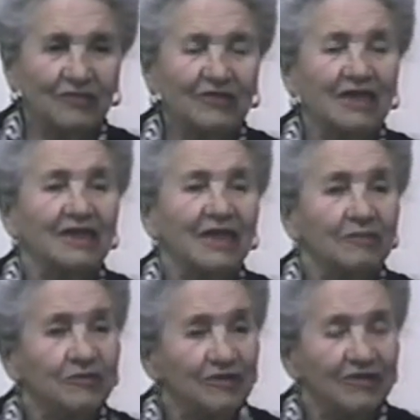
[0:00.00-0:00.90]
But they
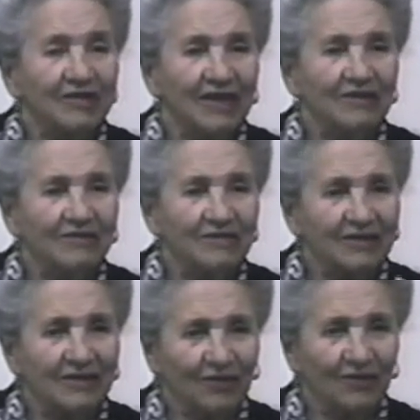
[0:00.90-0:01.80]
kept in a
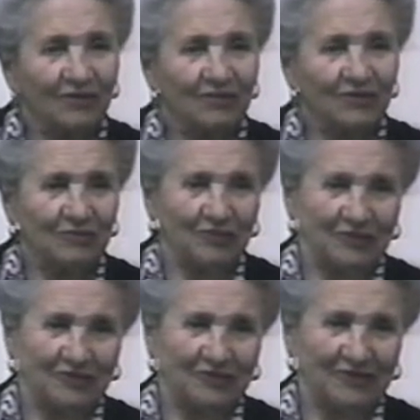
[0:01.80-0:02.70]
quarantine home the
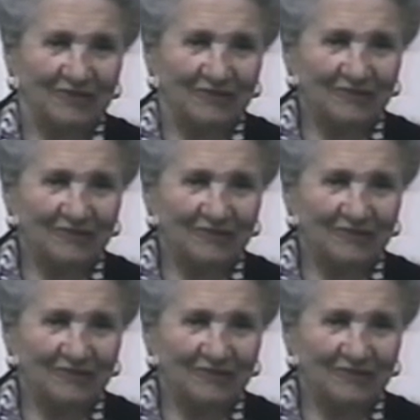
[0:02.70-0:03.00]
bird